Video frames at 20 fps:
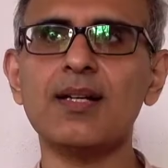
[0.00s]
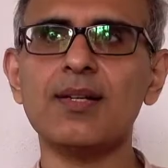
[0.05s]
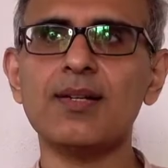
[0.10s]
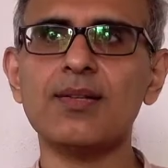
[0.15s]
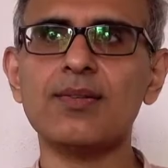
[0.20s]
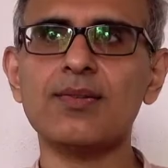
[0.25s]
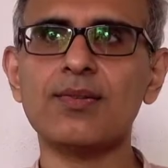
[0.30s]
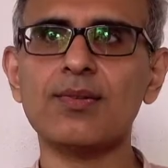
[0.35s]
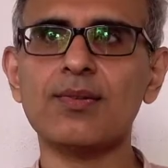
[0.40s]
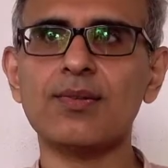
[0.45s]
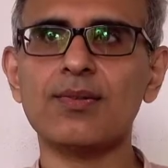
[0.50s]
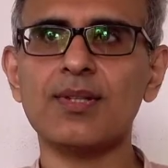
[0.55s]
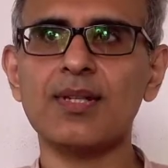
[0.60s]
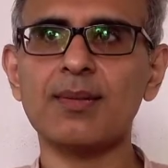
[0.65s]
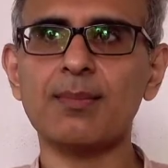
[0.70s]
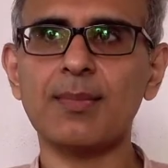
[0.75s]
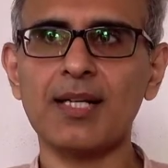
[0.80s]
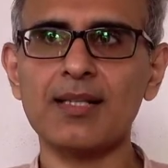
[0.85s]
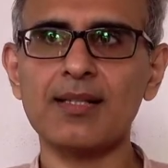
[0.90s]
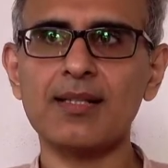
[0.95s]
So the
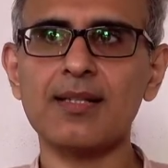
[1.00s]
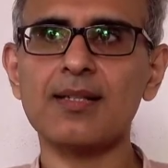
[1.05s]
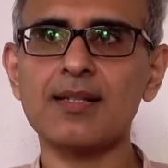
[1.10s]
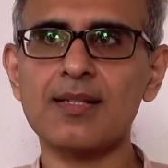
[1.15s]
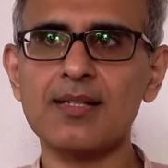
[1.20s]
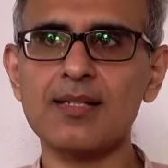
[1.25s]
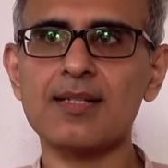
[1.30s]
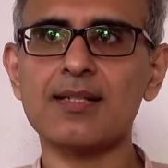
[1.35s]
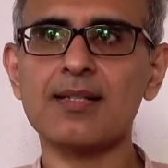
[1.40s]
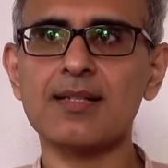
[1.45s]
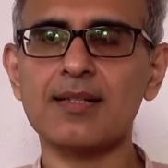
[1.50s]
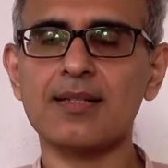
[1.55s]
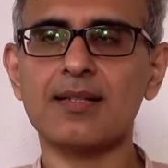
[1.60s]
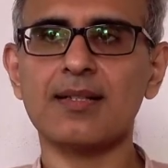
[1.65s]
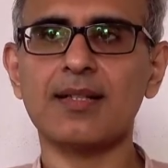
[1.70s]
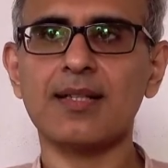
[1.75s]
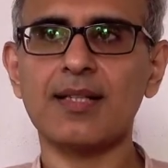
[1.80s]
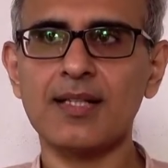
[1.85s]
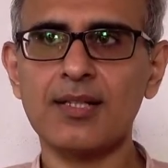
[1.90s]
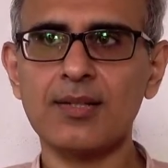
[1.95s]
mother is
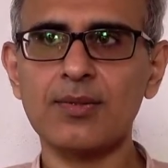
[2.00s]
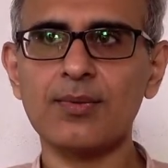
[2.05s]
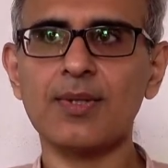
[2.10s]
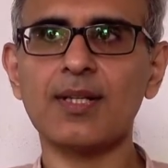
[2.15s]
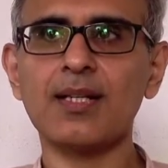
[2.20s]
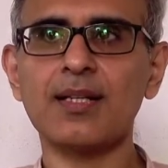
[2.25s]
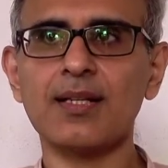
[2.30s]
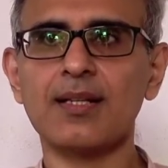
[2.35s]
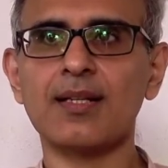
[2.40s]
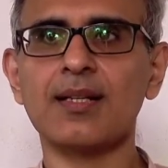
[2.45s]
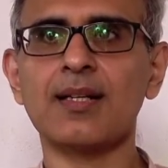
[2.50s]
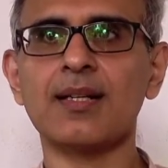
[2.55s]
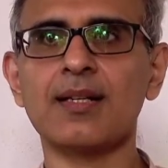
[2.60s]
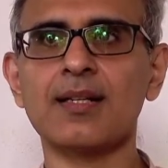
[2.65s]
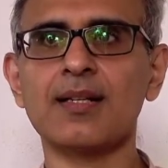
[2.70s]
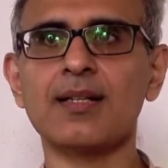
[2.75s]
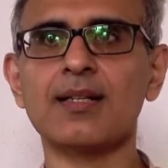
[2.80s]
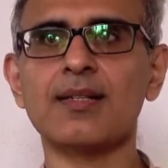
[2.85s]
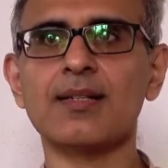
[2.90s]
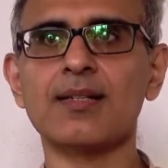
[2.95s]
equal
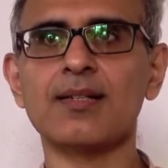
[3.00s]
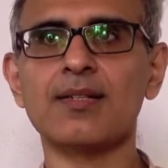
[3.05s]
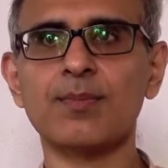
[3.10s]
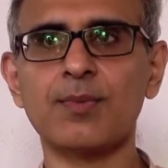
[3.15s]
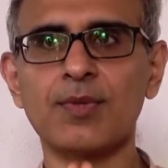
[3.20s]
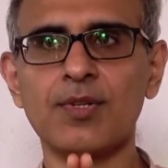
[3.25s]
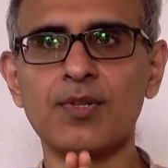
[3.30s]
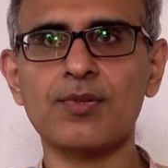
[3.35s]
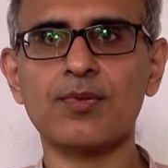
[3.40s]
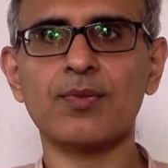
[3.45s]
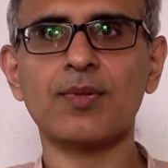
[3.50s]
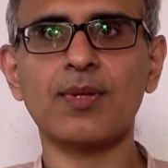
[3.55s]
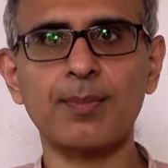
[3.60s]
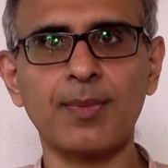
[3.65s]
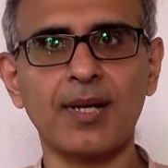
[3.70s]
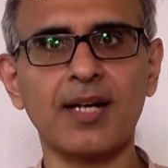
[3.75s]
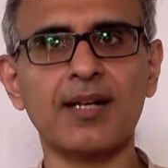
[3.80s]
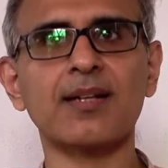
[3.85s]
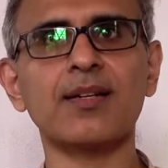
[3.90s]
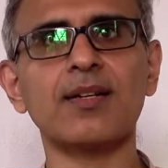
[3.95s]
and spiritual
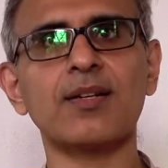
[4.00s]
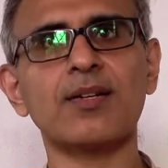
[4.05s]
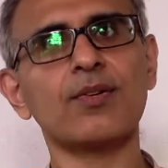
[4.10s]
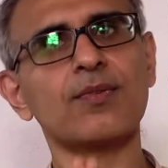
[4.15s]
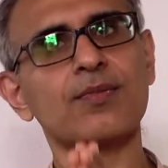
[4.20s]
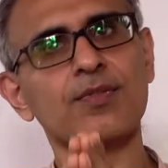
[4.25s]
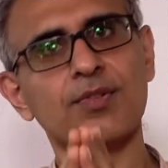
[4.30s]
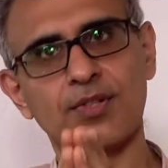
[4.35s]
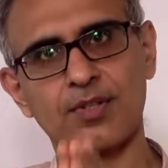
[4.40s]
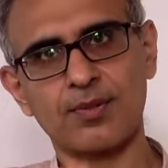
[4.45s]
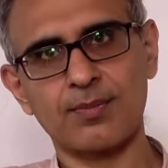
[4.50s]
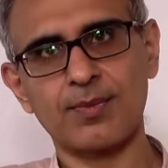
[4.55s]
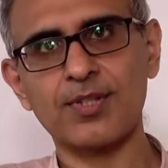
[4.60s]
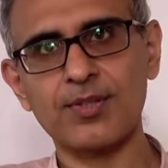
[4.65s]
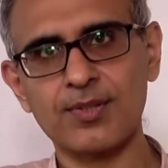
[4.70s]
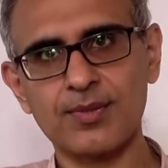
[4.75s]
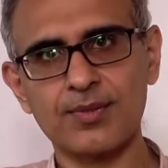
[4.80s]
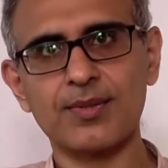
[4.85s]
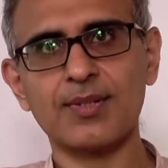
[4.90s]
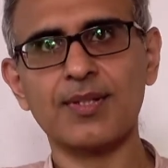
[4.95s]
partner of Sri
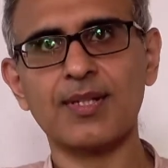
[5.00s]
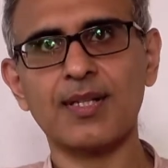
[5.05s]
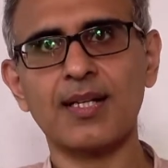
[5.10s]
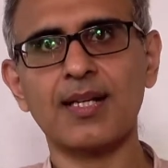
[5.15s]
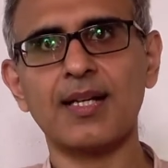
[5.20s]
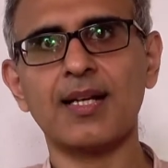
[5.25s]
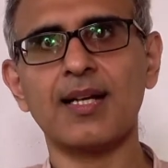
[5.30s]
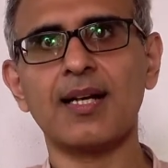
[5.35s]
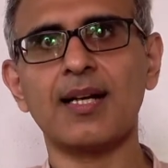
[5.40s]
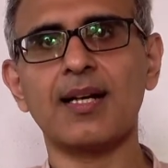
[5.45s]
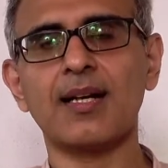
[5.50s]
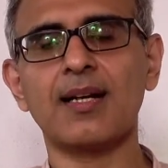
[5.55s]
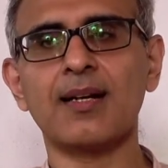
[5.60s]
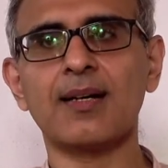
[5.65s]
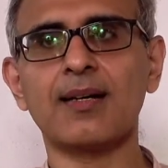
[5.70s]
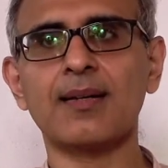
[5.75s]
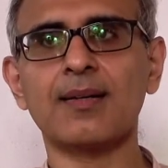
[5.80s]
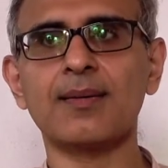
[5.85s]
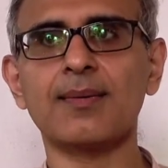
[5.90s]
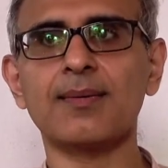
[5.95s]
Aurobindo.
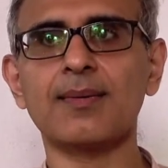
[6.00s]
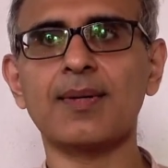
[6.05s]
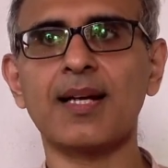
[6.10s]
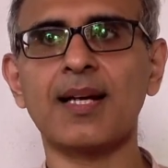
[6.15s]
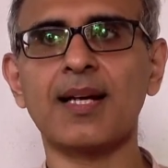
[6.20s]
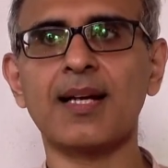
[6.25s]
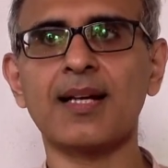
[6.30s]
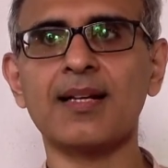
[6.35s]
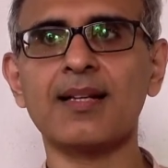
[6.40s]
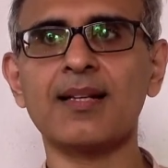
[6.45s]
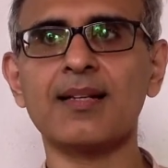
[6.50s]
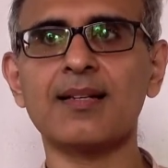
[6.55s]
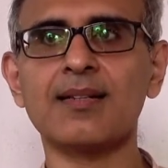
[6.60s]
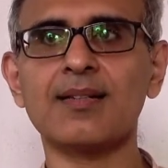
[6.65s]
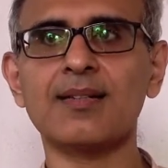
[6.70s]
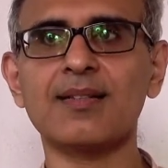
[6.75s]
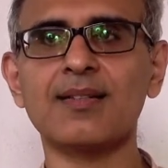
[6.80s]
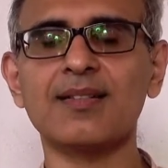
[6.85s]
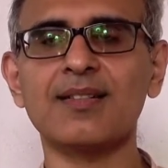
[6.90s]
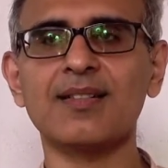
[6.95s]

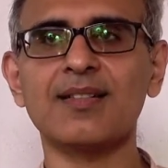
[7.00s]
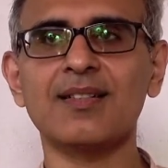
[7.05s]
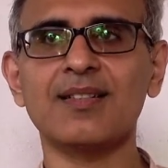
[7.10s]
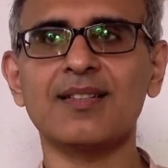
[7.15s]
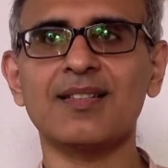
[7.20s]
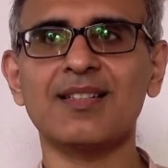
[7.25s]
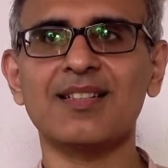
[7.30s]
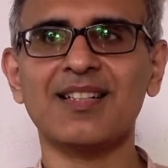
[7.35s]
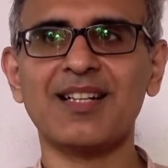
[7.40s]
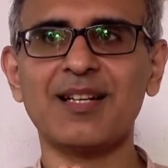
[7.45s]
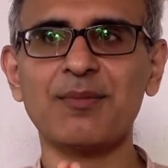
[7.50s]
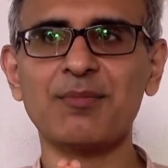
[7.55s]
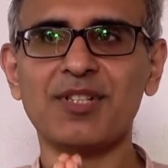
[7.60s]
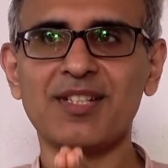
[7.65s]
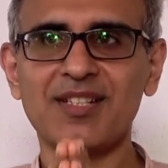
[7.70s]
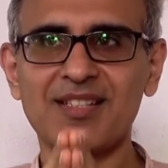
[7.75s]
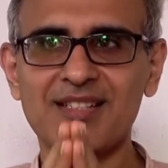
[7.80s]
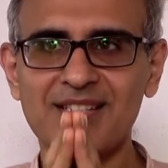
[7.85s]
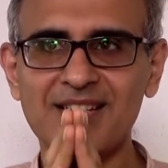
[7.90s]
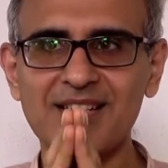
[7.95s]
And I
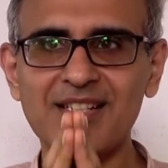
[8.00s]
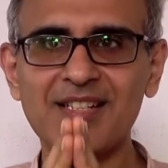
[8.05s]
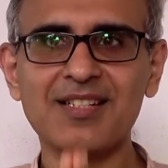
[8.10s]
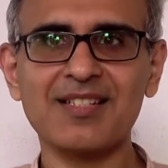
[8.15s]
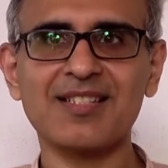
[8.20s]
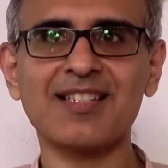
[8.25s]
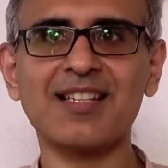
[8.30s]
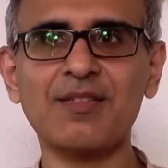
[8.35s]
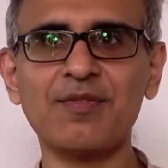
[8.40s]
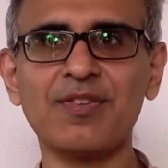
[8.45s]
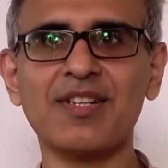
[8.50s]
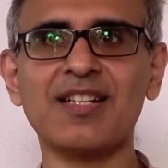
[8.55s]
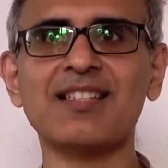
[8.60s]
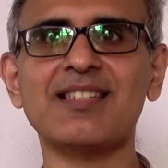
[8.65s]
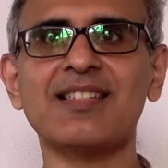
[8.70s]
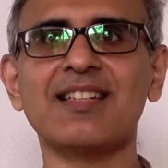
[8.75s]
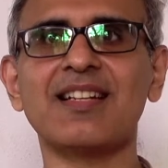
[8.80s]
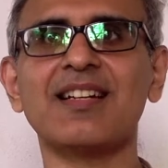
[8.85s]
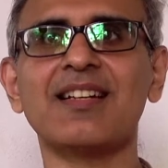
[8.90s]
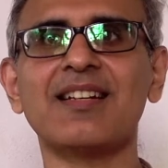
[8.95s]
mean, she herself had
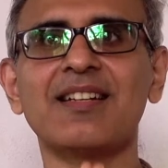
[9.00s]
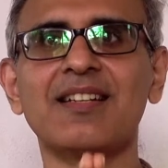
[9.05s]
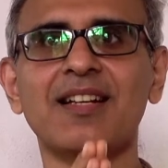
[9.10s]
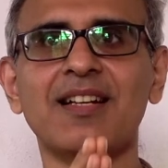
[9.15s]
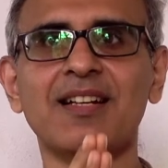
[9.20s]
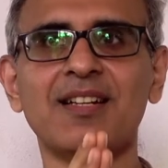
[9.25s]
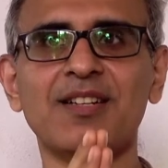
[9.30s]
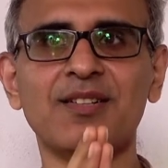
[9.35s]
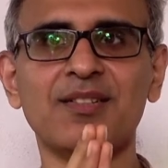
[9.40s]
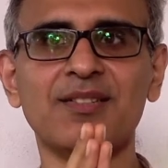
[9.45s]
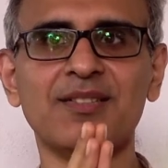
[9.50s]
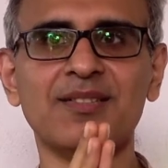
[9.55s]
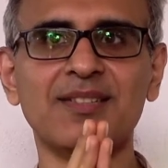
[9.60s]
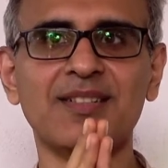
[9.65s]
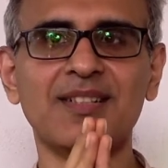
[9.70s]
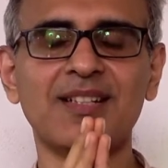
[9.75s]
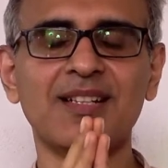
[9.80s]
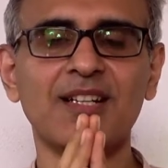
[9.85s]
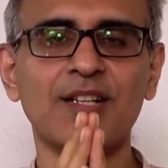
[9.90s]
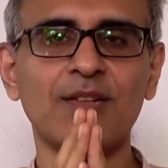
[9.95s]
said that
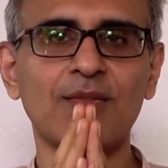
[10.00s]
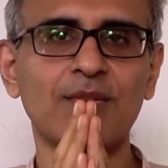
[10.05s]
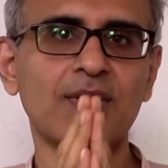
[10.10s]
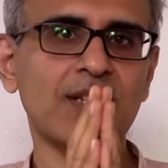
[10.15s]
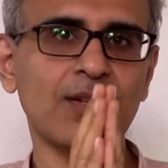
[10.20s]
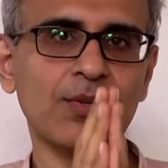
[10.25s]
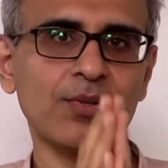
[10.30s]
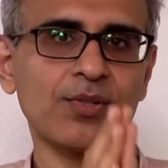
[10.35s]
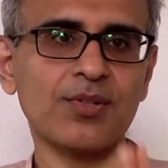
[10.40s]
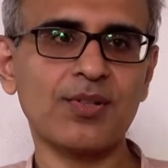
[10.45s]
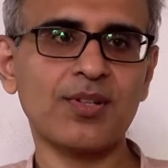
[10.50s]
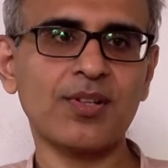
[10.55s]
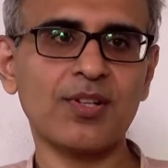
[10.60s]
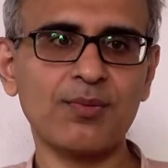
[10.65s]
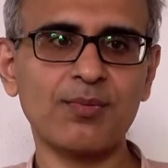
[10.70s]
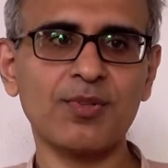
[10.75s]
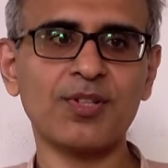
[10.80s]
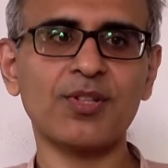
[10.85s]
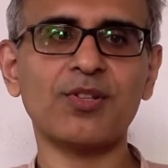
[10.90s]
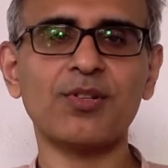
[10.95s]
without Sri
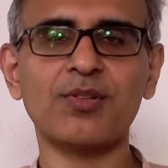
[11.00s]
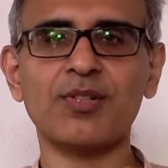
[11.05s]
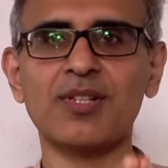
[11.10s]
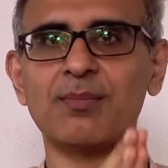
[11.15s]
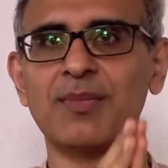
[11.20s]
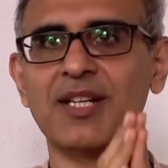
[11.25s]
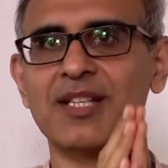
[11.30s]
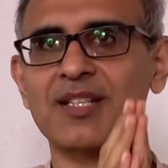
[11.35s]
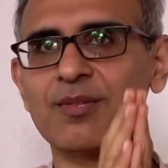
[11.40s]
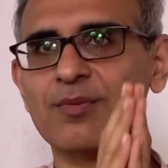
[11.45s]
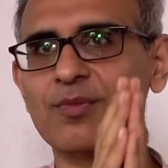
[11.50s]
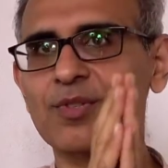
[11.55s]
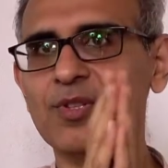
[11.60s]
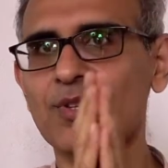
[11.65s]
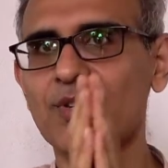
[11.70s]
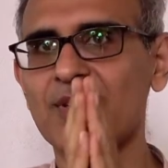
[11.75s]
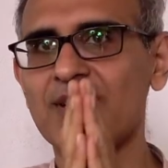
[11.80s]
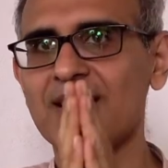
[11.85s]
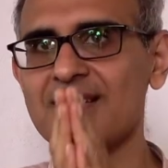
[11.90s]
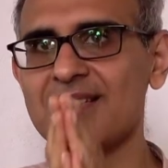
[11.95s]
Aurobindo, the mother would
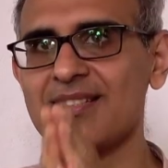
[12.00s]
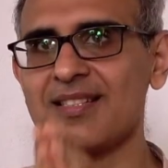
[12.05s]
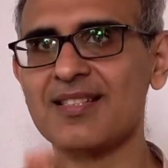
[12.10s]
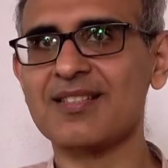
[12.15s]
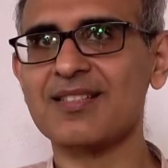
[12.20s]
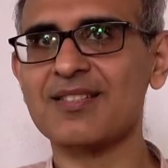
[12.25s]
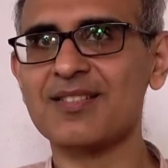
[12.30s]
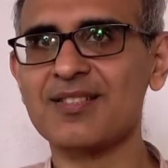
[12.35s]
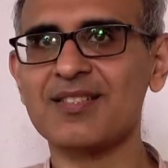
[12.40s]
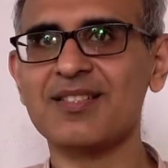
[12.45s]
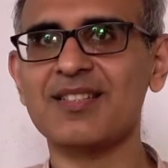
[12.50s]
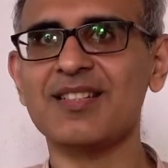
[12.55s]
not exist.